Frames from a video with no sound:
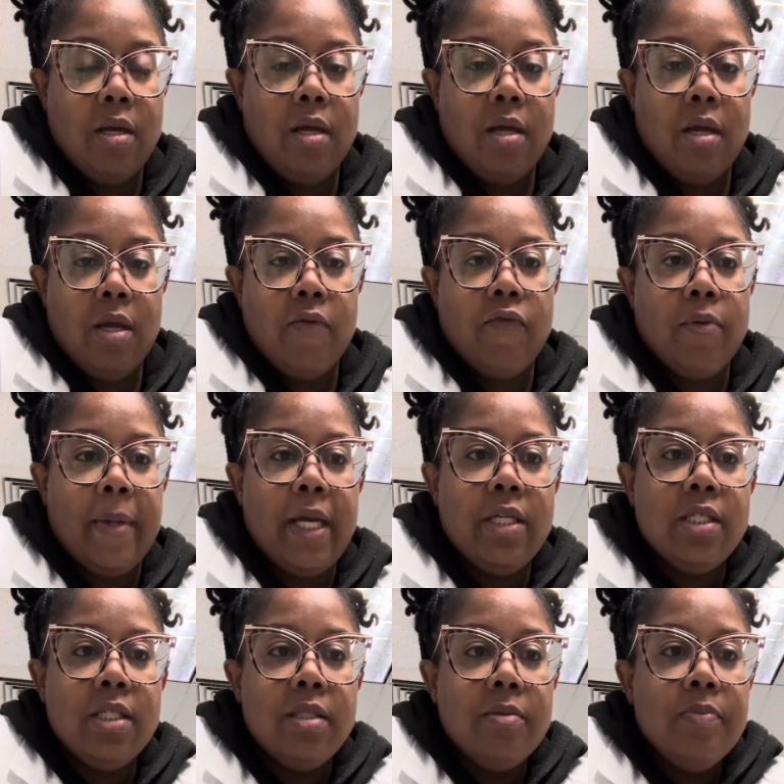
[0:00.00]

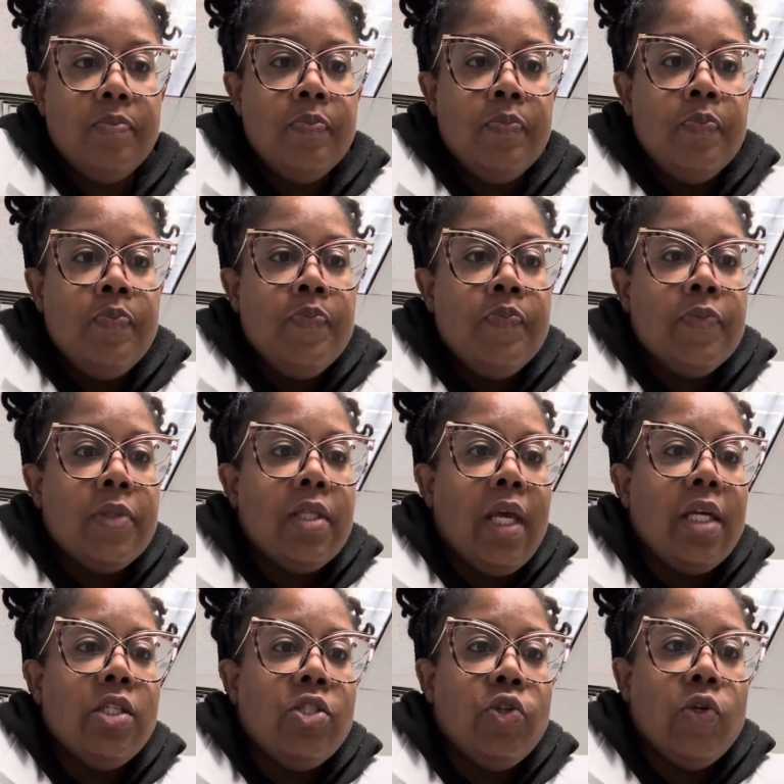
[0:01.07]
information.
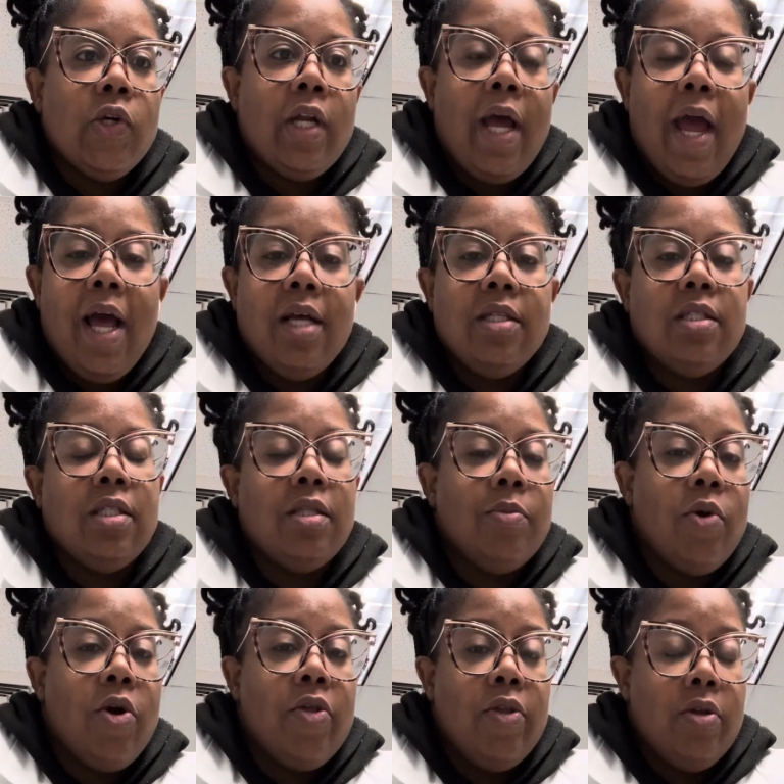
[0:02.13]
Next, you're going to ask them
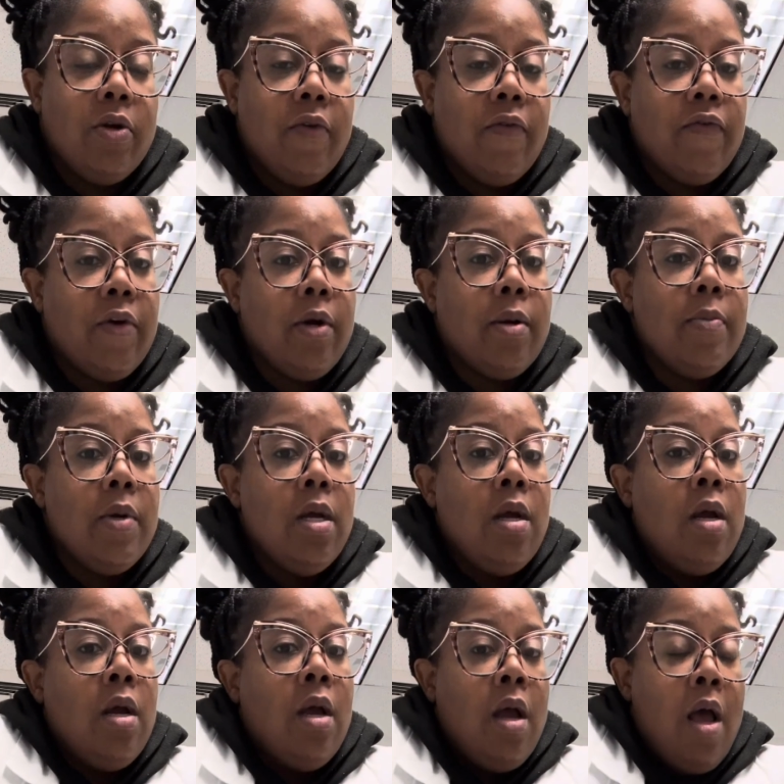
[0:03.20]
or confirm,
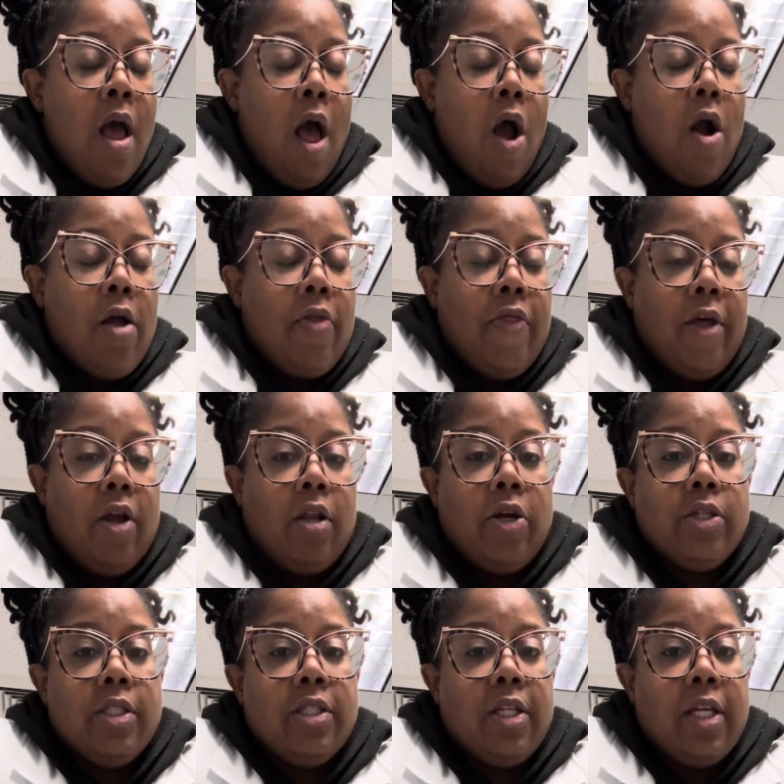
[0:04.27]
are they
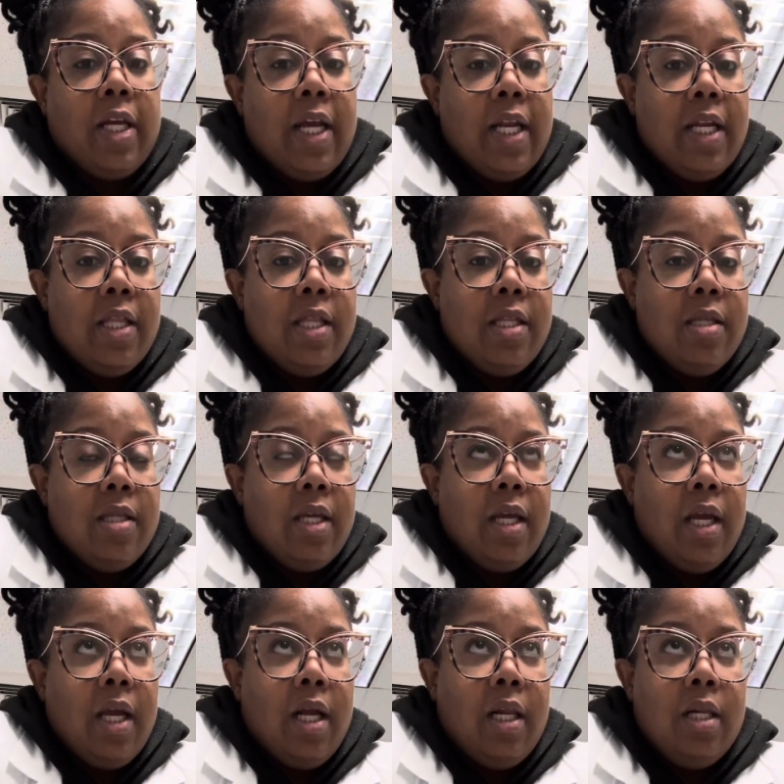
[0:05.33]
allergic to
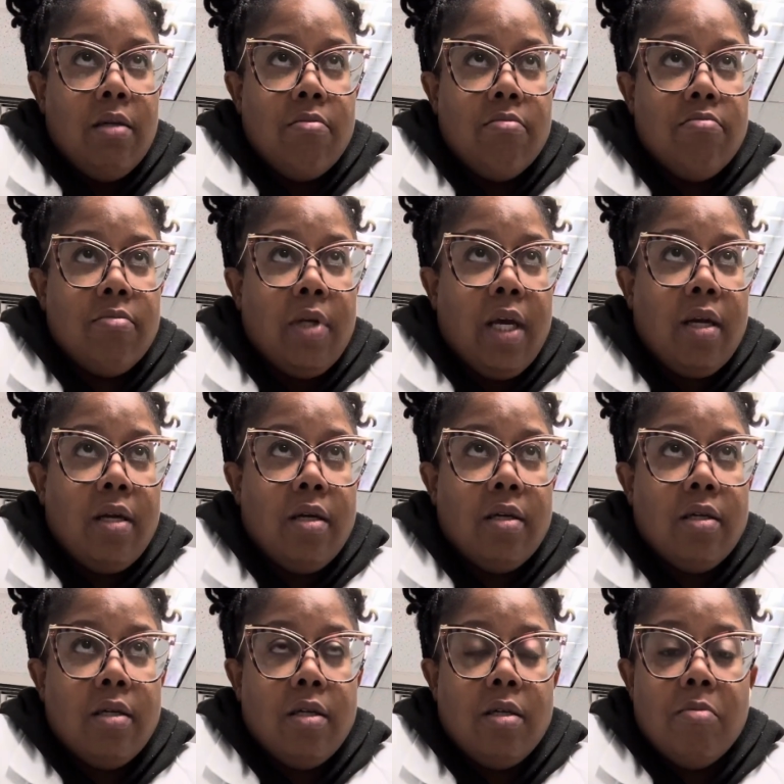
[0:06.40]
anything that
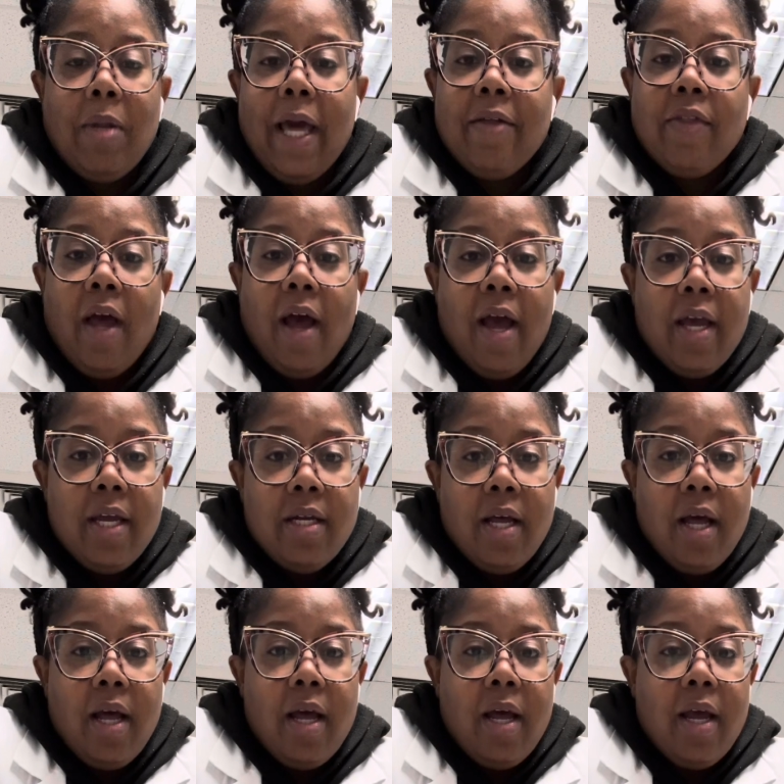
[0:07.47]
could, like the
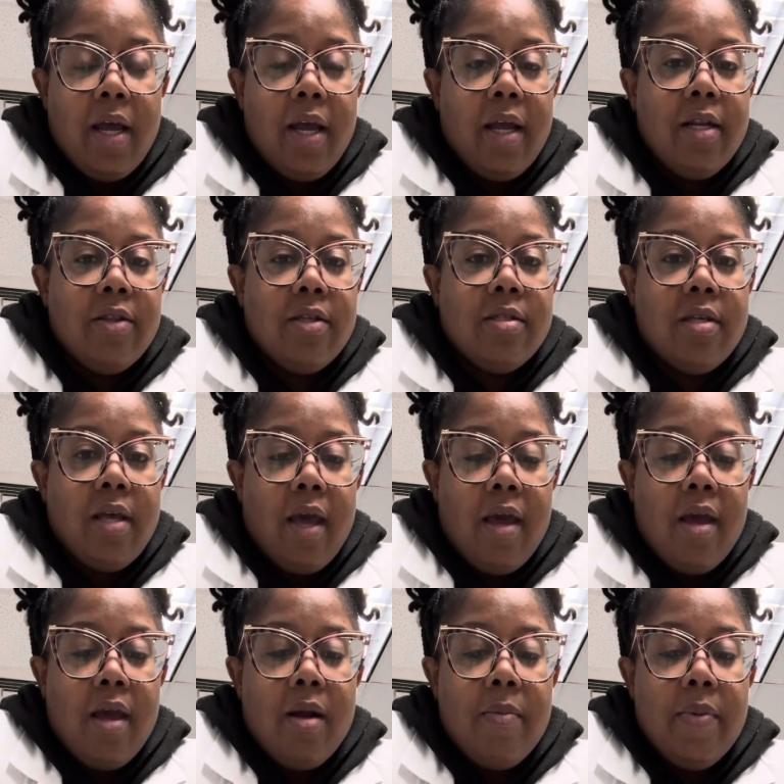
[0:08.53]
iodine, the
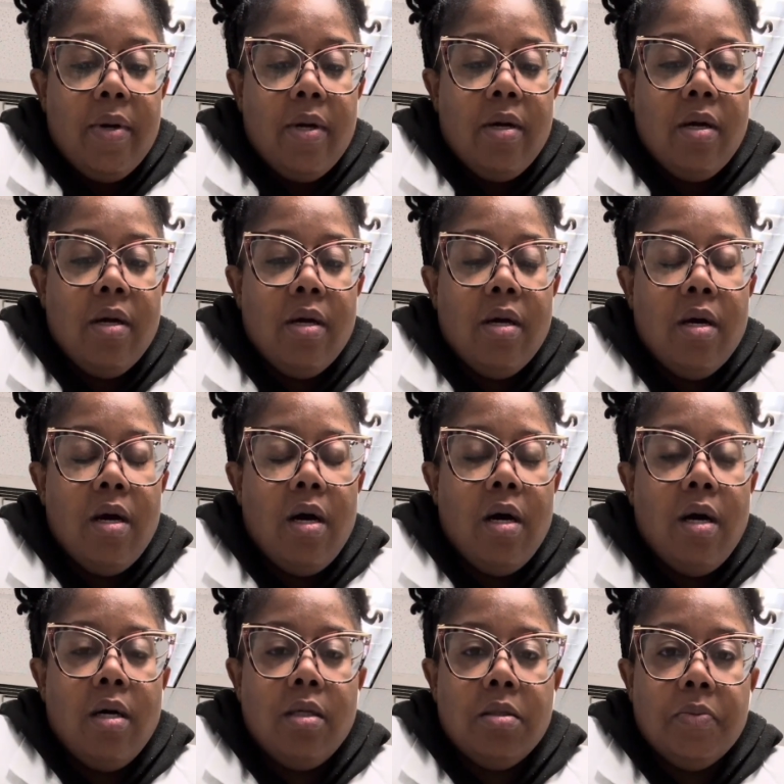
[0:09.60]
tape,
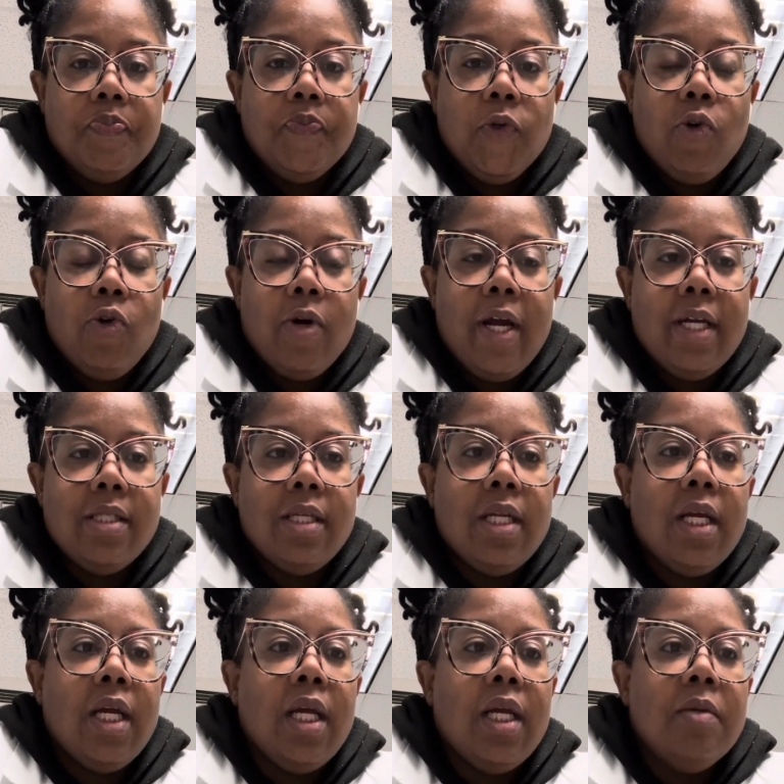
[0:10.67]

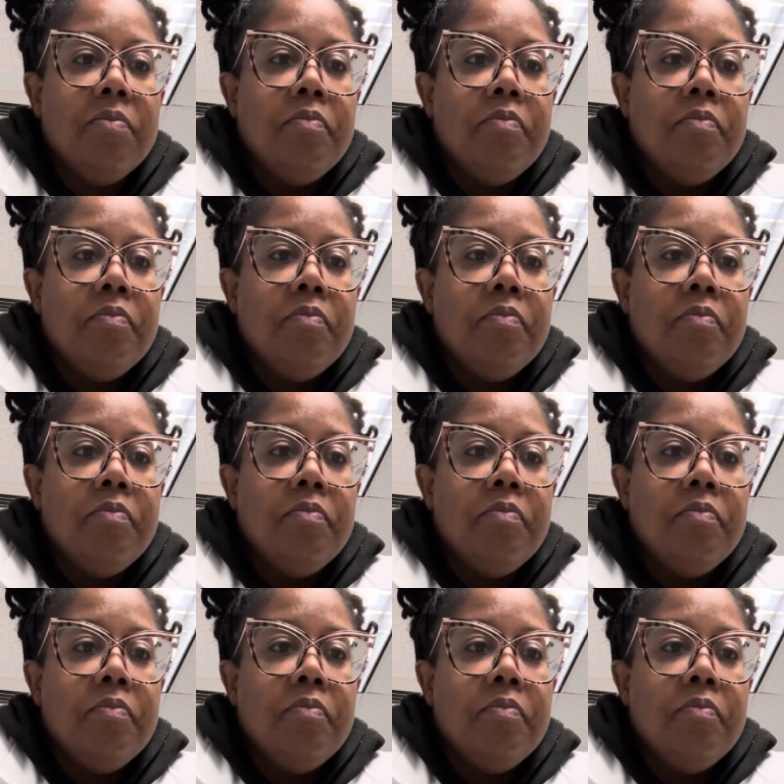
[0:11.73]
chlorhexidine,